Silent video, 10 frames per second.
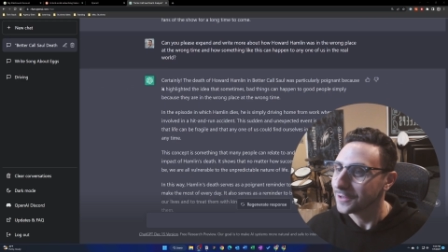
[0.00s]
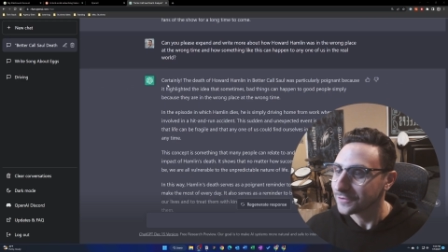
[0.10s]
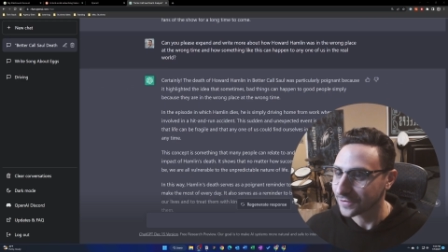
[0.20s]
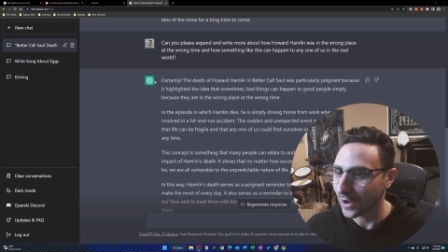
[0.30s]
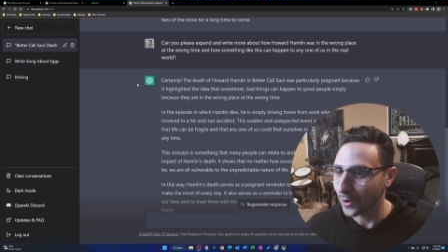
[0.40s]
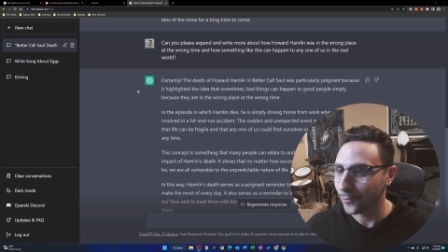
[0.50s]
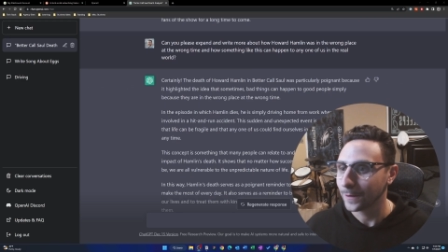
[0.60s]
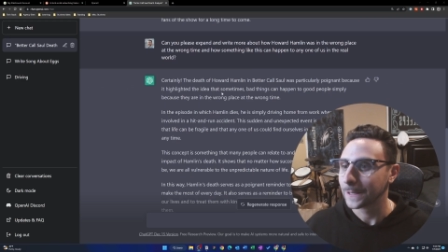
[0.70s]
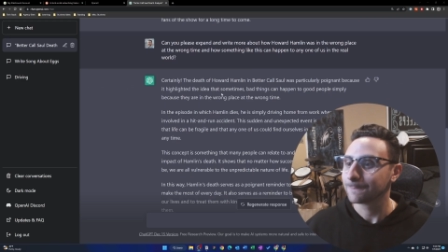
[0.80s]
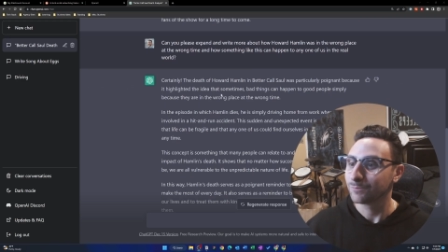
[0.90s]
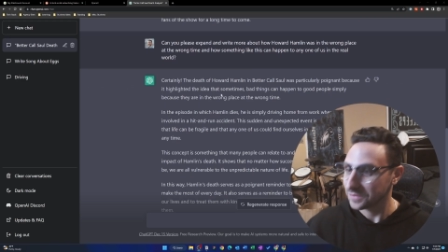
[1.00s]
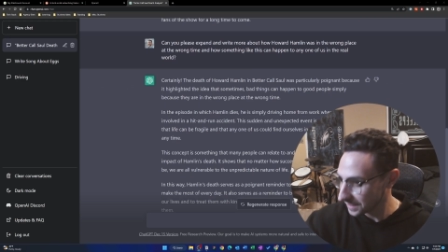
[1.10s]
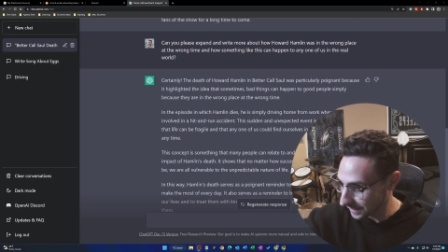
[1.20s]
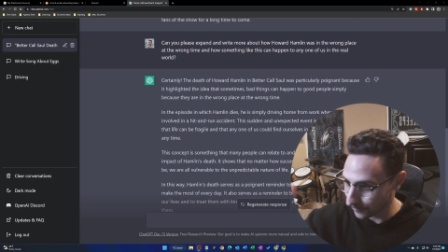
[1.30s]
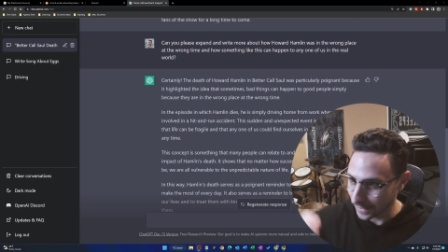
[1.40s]
So
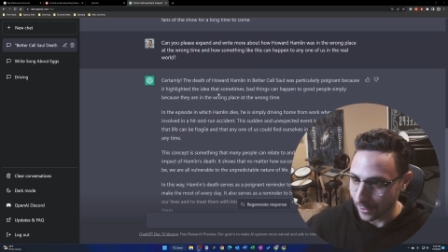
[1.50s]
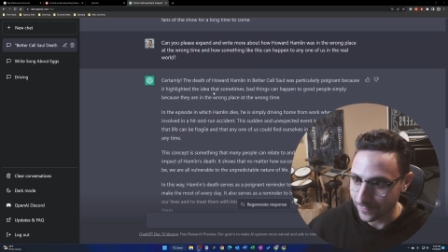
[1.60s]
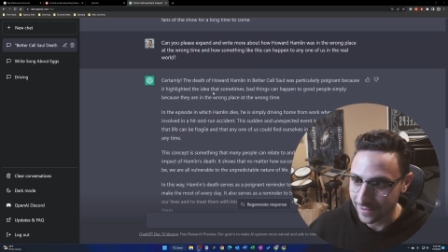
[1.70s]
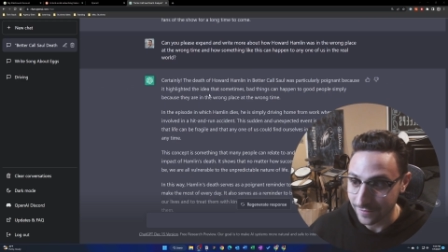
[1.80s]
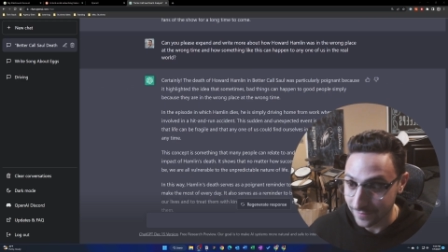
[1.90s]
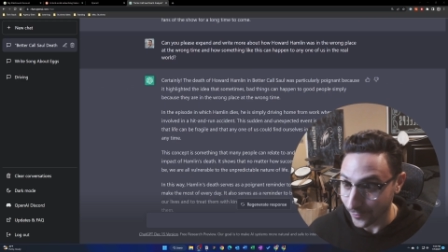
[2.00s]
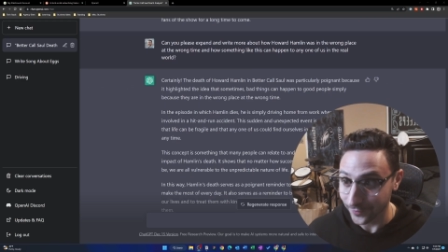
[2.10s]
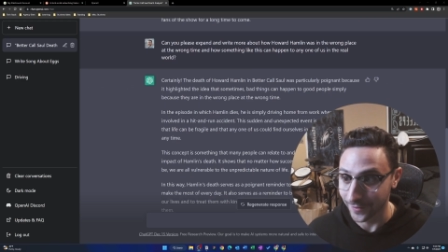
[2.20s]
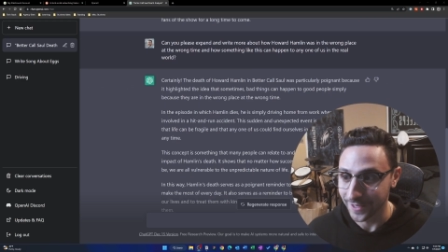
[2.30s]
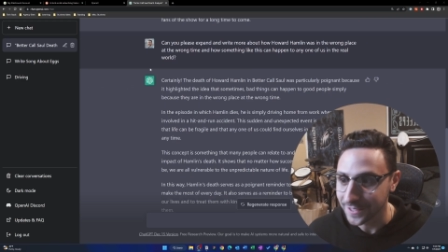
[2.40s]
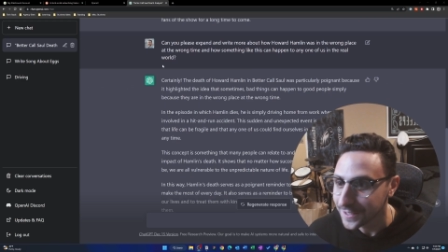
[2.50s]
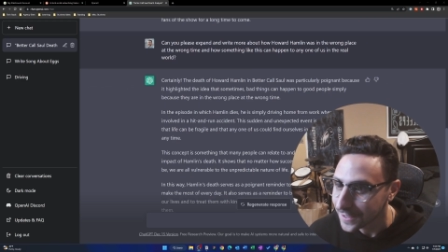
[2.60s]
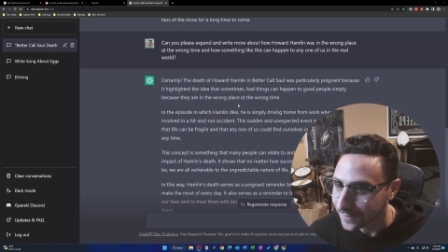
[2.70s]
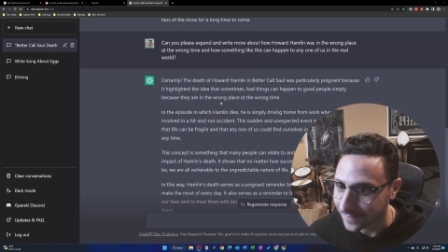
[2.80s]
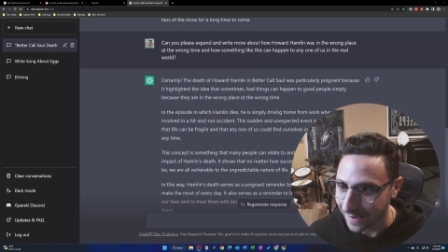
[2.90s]
here we go. It says, certainly,
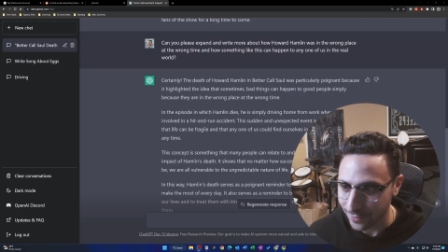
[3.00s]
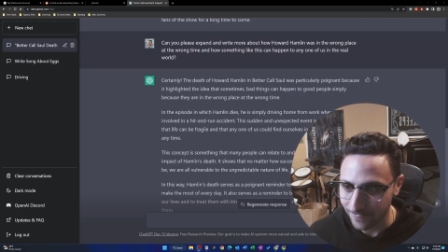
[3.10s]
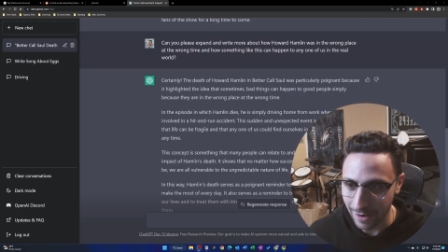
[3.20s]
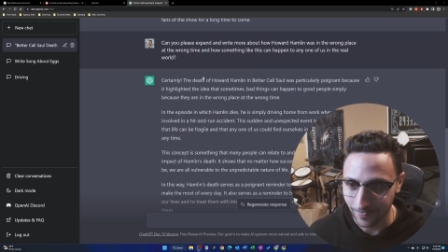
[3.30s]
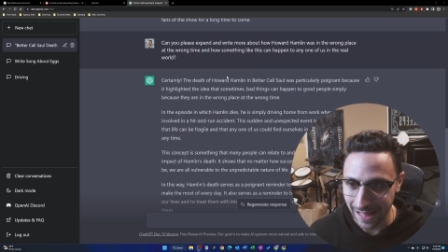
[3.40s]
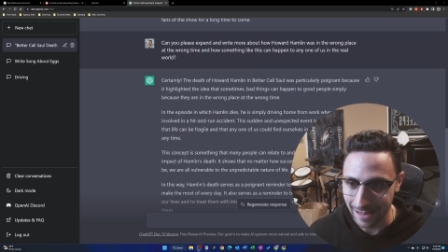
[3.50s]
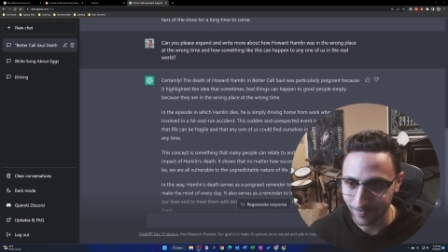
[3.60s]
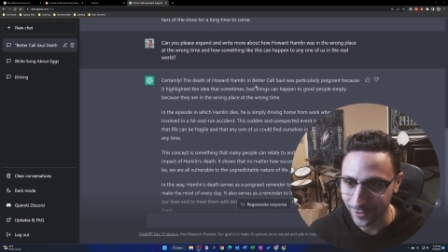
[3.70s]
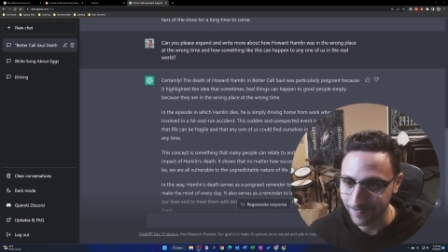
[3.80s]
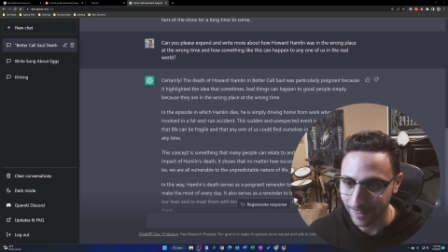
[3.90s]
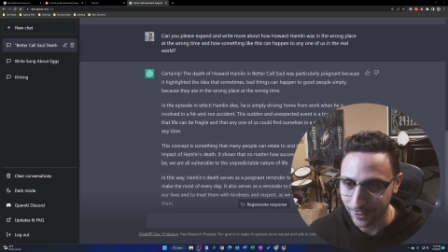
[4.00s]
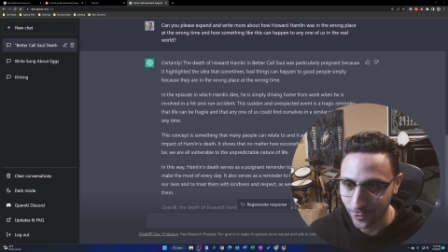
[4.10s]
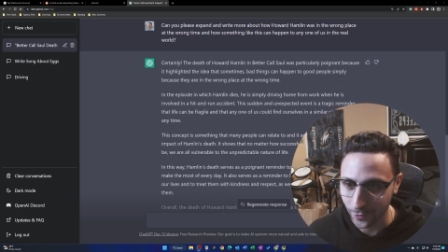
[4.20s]
the death of Howard Hamlin in Better Call